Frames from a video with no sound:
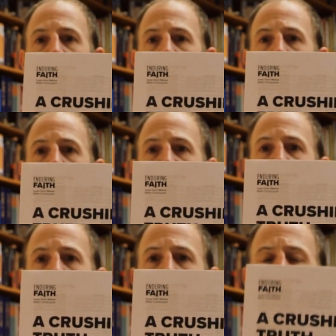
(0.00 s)
of you that are
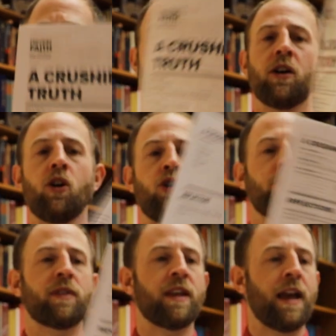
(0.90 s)
following along at
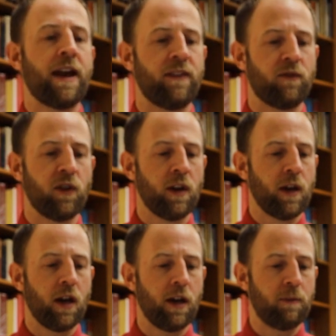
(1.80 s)
home and that have
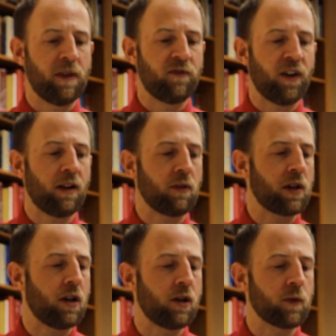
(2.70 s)
uh, been
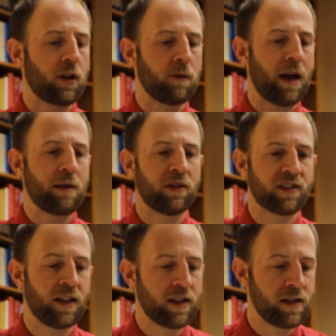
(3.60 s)
following along with our Bible
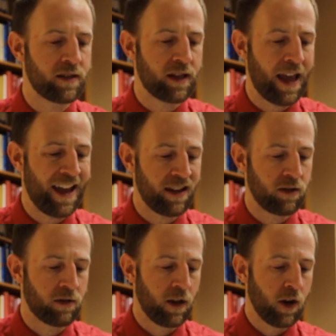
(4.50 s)
studies
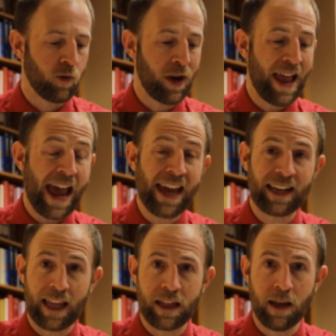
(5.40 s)
as we
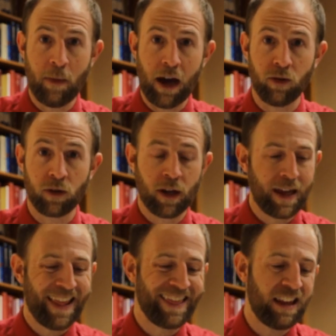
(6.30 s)
had laid them out,
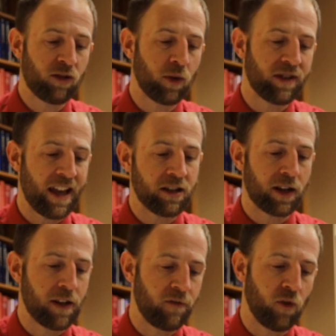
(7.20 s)
this was
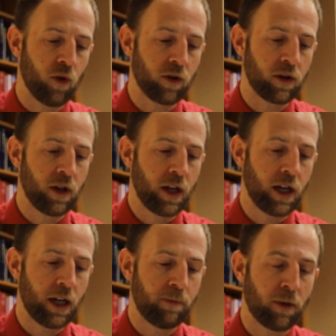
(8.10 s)
actually for
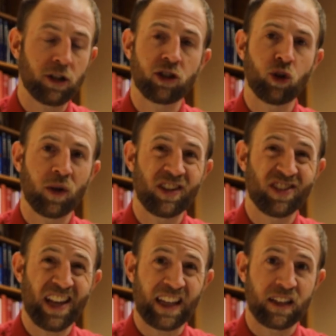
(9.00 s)
uh, March
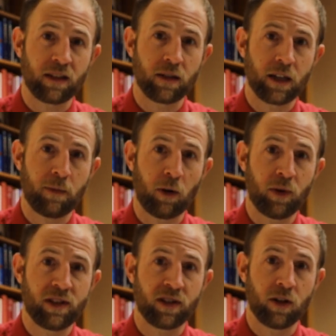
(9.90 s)
22nd, a couple of
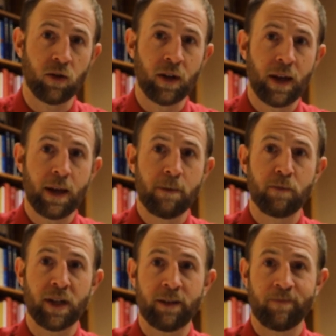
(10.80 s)
weeks ago.
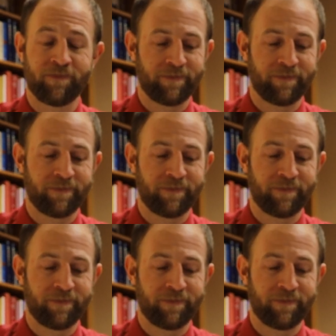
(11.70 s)
But